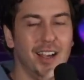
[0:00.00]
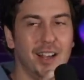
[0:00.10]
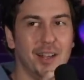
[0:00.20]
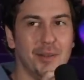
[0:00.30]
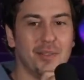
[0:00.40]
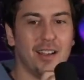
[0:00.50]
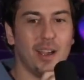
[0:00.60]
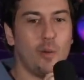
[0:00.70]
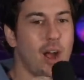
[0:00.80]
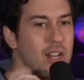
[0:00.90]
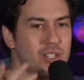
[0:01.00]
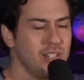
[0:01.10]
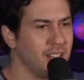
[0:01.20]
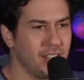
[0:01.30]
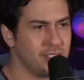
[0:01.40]
Um, I watched
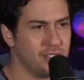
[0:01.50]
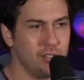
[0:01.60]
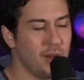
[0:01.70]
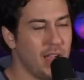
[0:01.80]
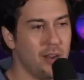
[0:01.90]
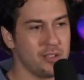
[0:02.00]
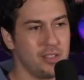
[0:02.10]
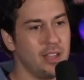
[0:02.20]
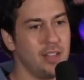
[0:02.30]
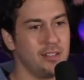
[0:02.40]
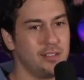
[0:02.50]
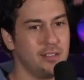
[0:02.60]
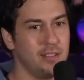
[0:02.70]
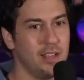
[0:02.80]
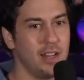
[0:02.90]
in like two hours, and then
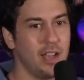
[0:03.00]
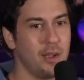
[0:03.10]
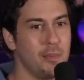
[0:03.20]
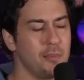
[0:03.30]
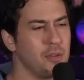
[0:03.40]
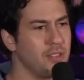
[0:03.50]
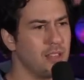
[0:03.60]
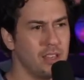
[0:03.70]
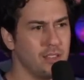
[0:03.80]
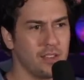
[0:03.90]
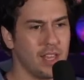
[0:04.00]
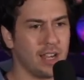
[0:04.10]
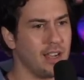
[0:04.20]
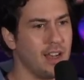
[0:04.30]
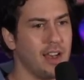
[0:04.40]
and I, I remember thinking that
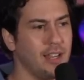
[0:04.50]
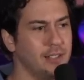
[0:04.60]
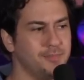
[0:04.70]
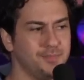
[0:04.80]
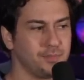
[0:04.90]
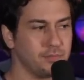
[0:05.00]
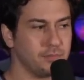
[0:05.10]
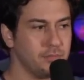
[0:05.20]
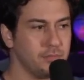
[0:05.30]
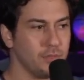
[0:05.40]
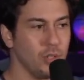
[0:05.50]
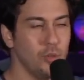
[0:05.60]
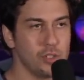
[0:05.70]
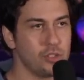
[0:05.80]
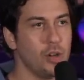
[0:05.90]
that guy
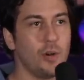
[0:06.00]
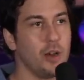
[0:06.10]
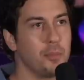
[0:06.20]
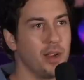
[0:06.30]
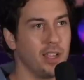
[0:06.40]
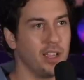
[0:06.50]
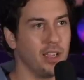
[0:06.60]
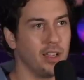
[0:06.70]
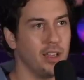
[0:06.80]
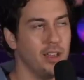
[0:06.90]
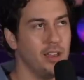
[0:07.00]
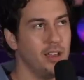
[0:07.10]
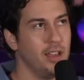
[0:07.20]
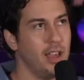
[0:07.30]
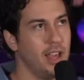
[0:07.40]
was so heartbreaking,
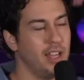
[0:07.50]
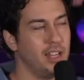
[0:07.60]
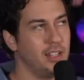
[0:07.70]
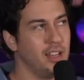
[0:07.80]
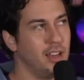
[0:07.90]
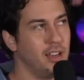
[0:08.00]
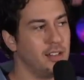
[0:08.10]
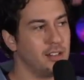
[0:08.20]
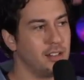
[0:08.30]
and uh,